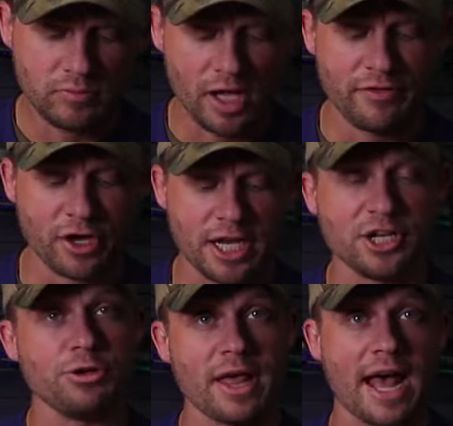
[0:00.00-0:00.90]
if you're going to
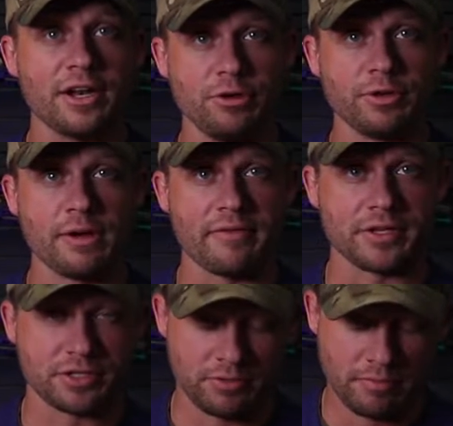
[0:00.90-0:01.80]
do that, you do have
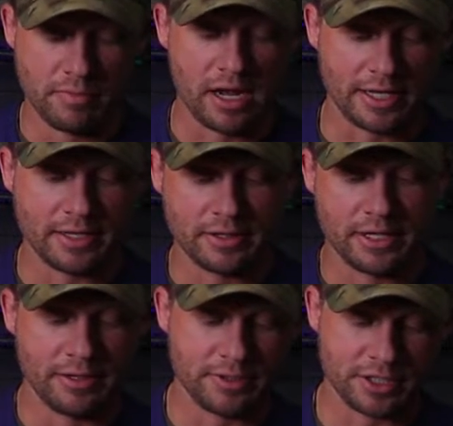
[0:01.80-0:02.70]
this MOLLE,
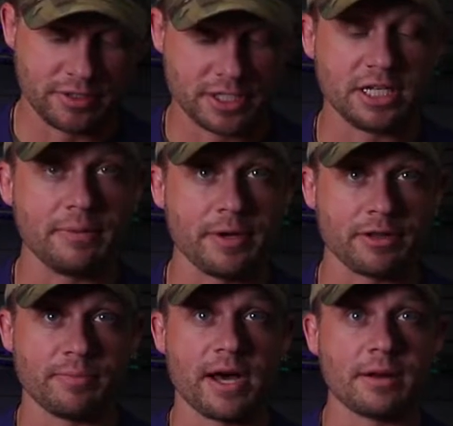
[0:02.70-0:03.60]
this clip here at
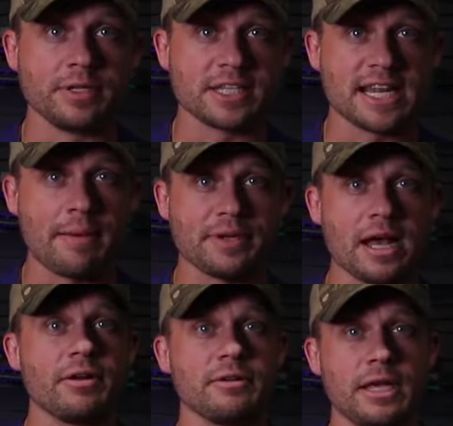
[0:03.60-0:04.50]
the bottom to snap it
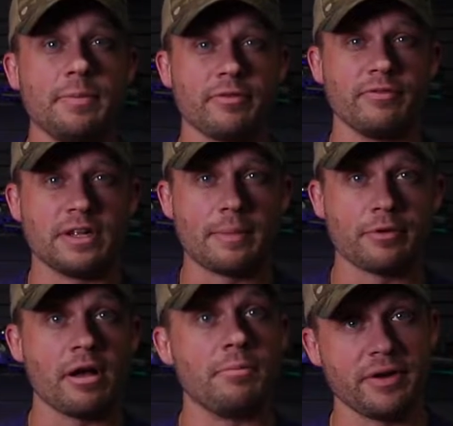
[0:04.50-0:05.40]
down and keep it from flopping
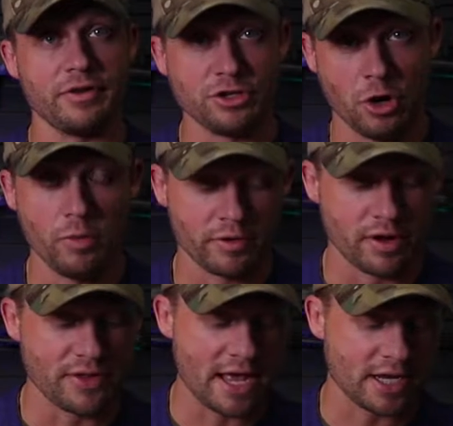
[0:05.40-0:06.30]
around. But if you don't want to
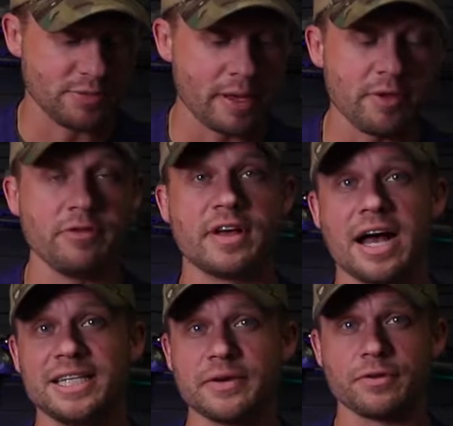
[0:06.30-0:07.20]
run that, because maybe you've
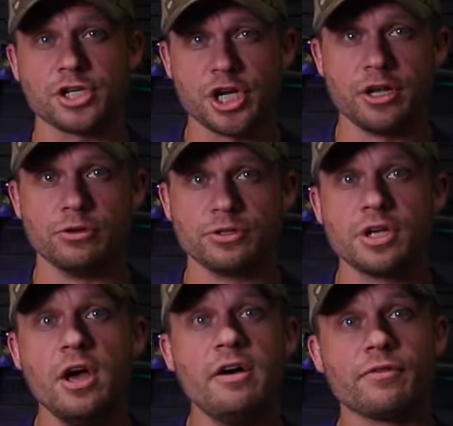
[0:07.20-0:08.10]
got different shingles
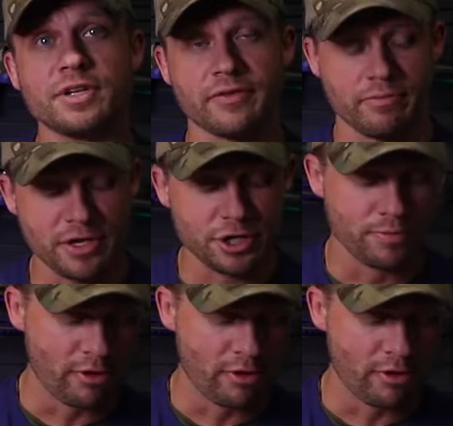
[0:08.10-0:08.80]
for different mission